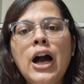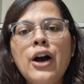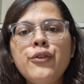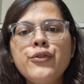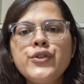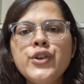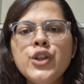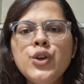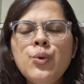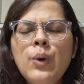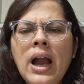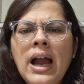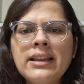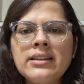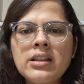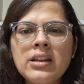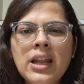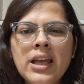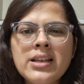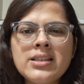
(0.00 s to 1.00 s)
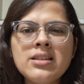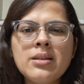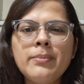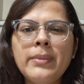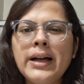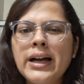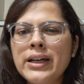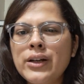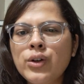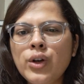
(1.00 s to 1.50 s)
after you analyze the
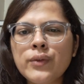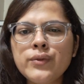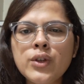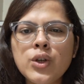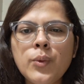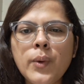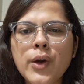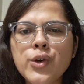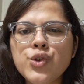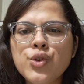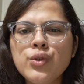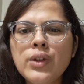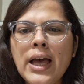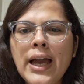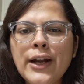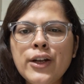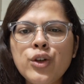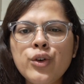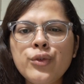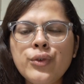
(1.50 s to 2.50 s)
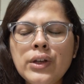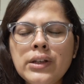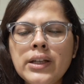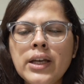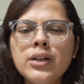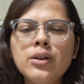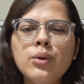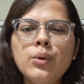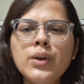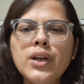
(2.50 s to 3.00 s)
background of the question and you feel
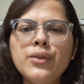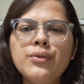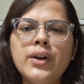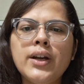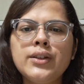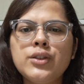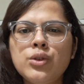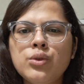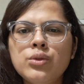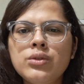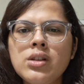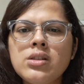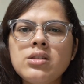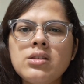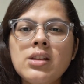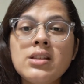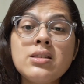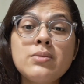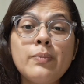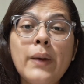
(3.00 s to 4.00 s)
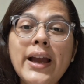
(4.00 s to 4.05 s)
like okay fine you know this this